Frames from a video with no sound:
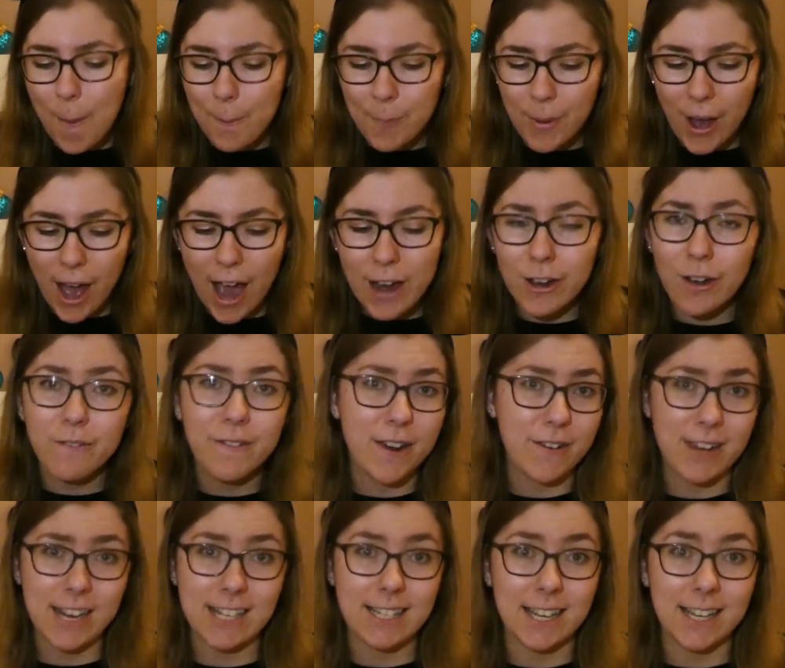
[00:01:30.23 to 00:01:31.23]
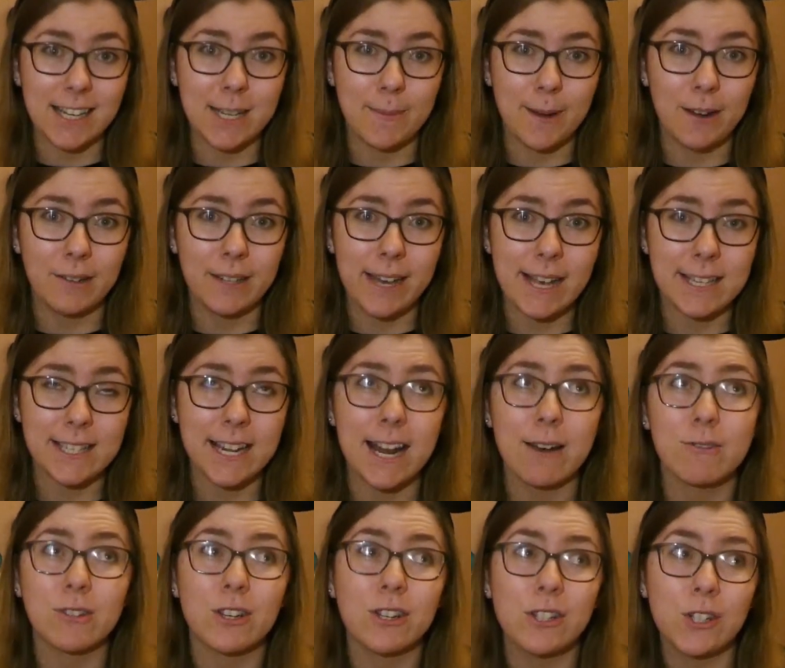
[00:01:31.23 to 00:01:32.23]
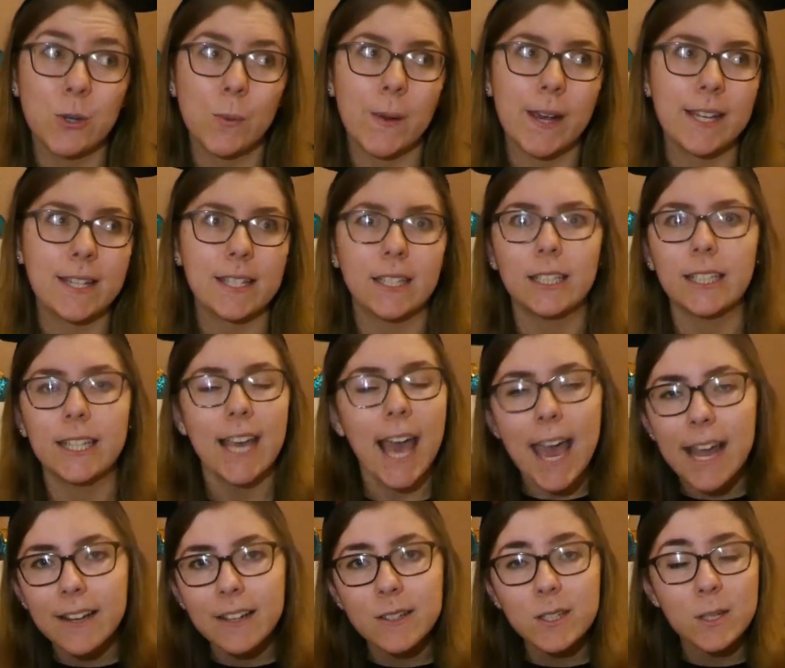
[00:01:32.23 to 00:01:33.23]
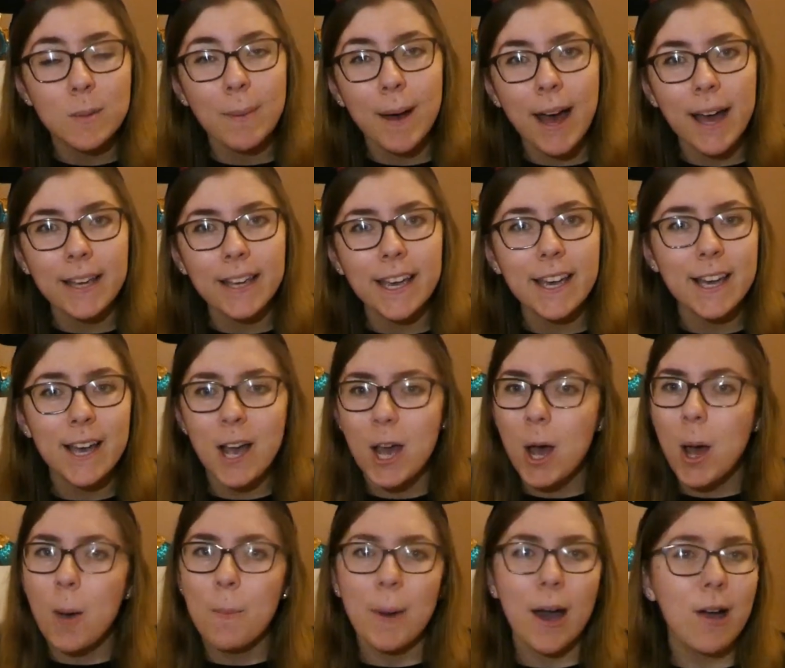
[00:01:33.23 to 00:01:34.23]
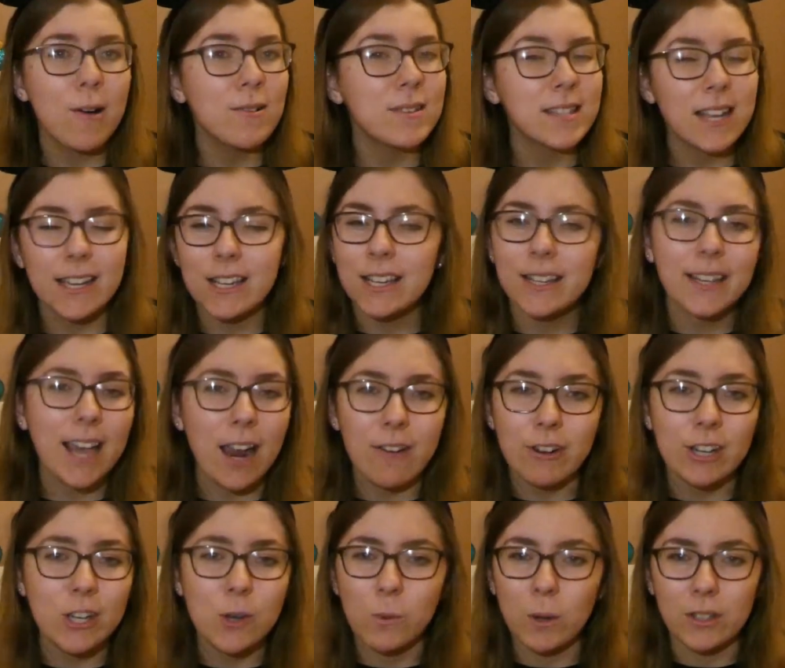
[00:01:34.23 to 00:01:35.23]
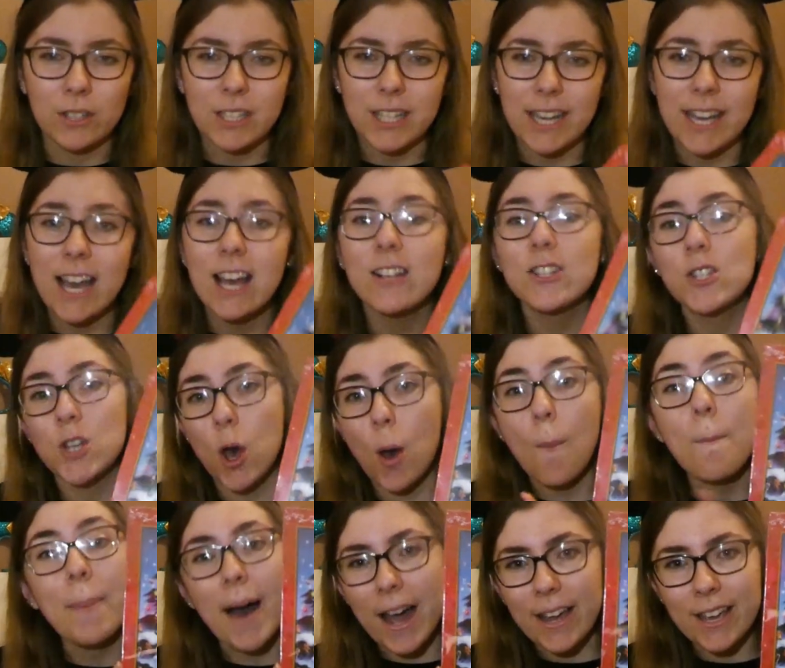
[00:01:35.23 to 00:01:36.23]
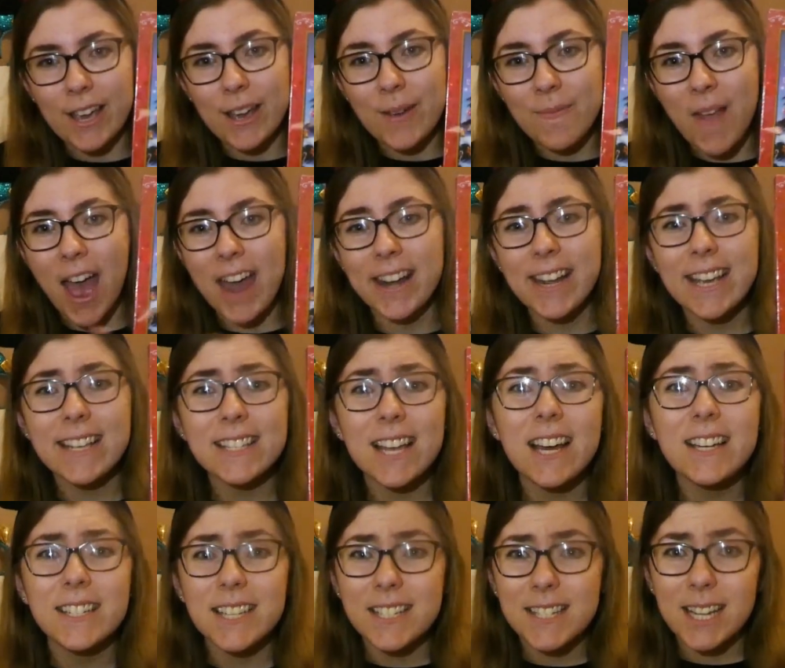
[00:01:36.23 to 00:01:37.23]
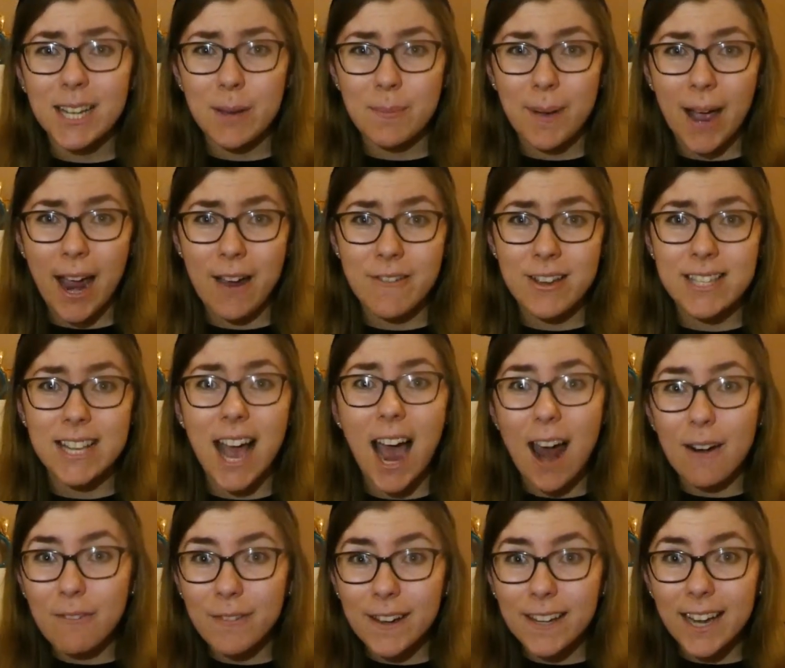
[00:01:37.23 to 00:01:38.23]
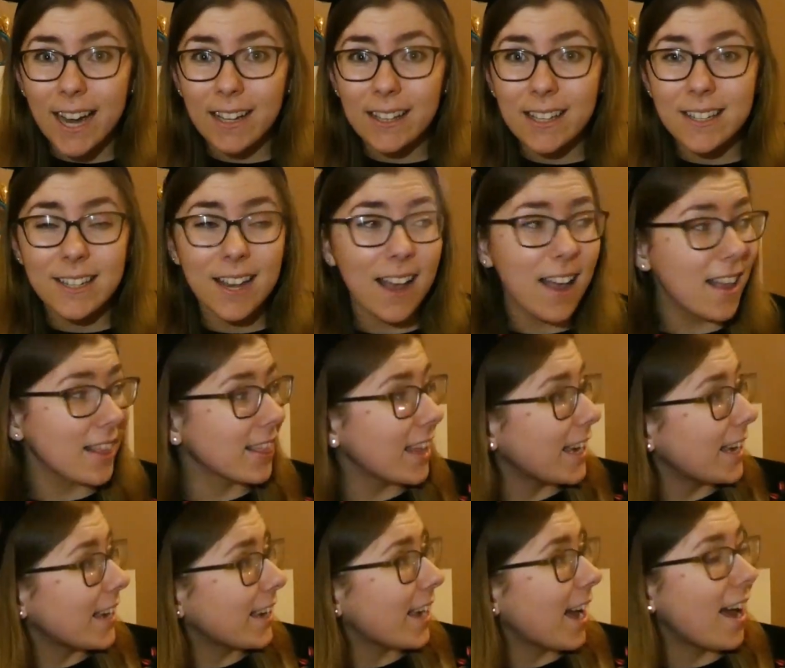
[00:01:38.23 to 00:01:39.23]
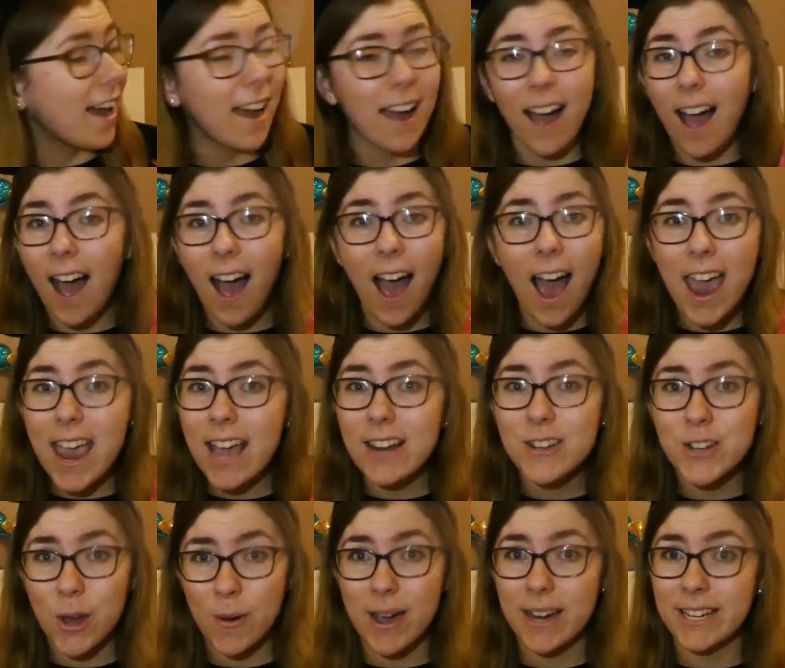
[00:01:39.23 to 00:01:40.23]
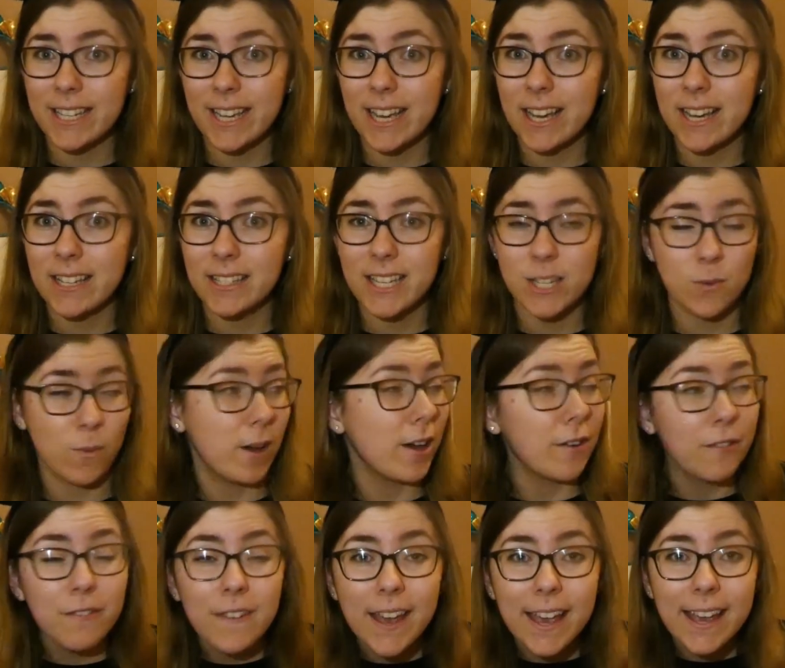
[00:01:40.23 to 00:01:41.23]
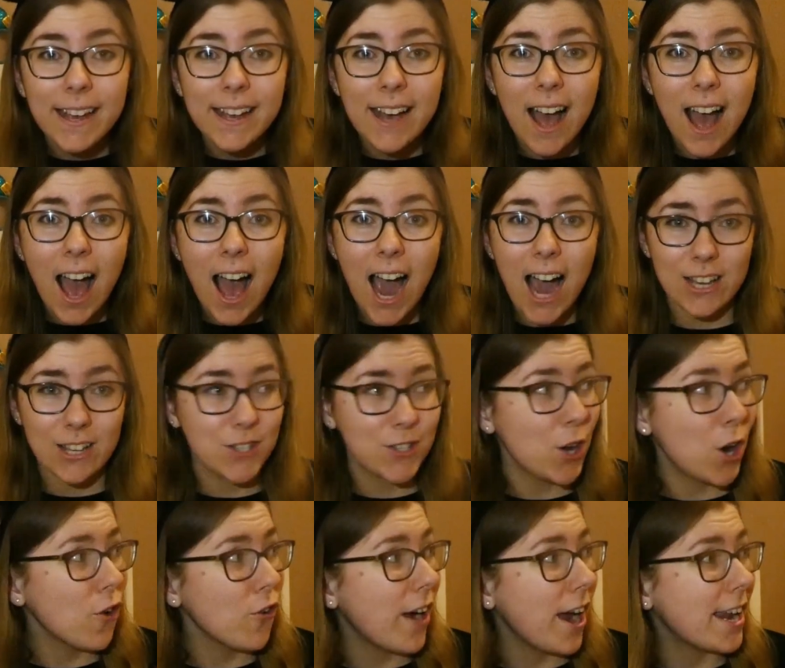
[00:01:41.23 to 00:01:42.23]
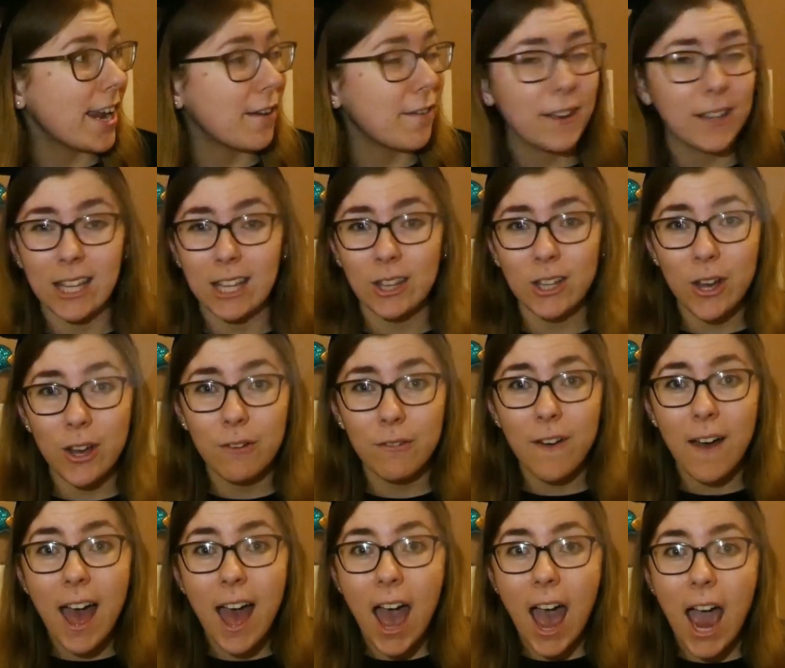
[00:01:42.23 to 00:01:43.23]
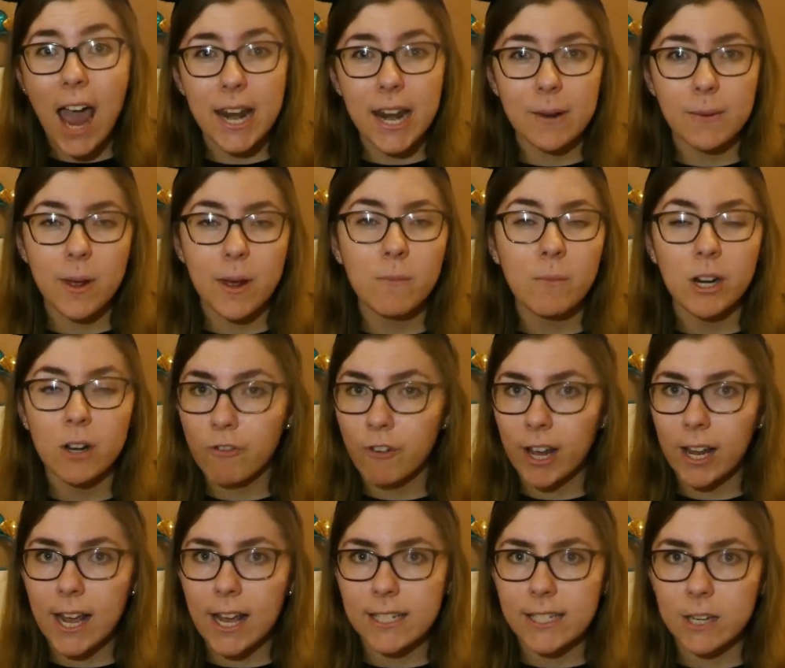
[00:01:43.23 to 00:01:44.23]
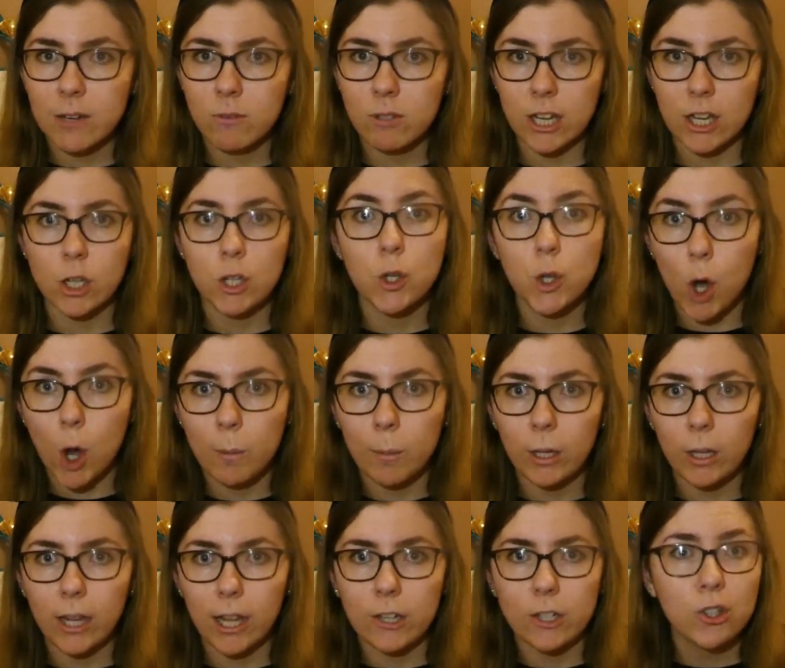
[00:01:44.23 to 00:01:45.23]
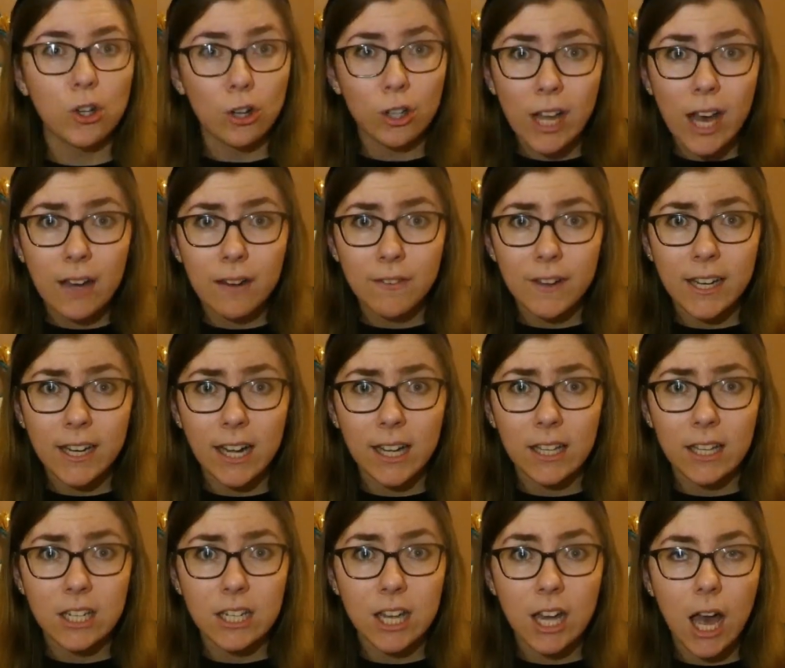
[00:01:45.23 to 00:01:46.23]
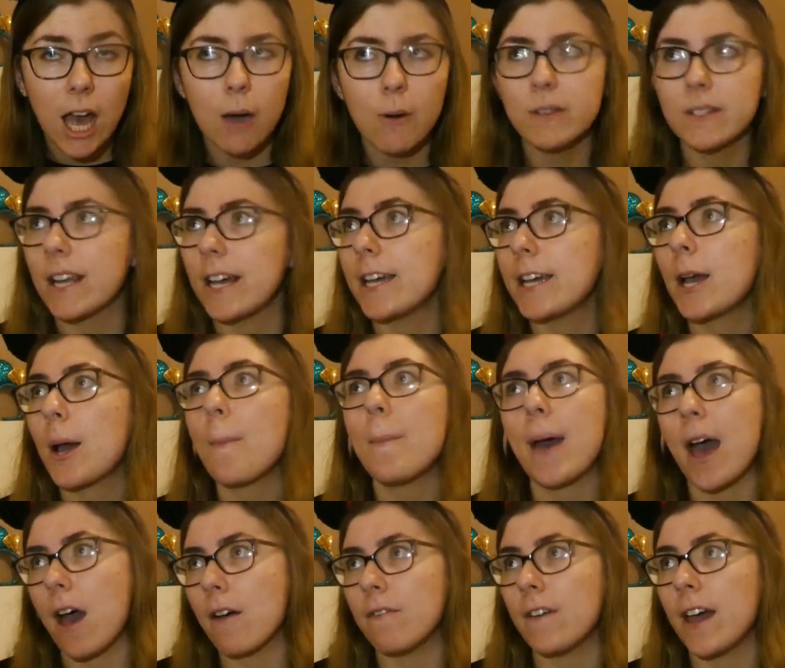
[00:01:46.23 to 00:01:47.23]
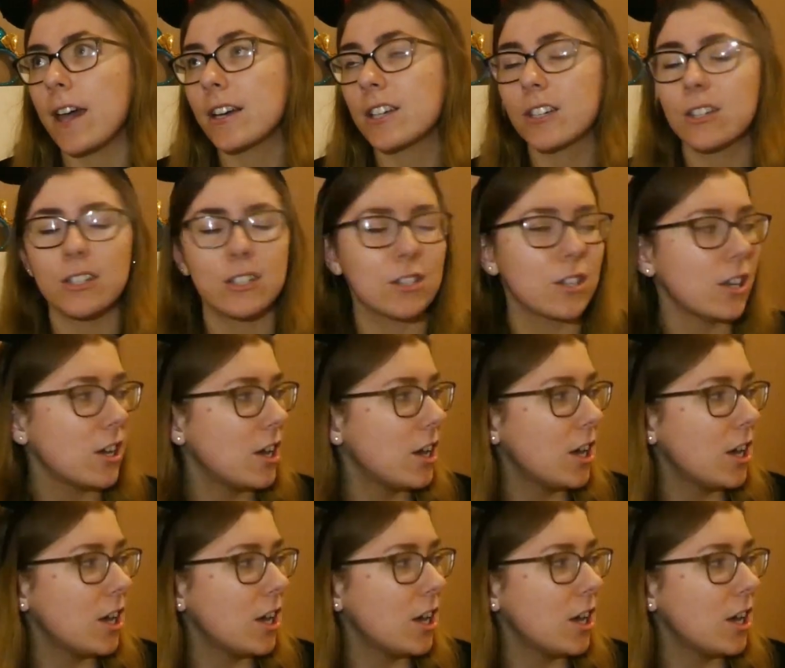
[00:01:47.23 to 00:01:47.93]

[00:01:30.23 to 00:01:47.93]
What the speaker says: But I got very excited about this and I was going to wait until the end to buy it, but I was like, Carrie, you want it, so buy it. And it is a Disneyland Paris advent calendar. Like, I had no idea these were a thing. I saw it and I fell in love, and then when I realised it was like a normal like chocolate advent calendar, I was like, perfect, because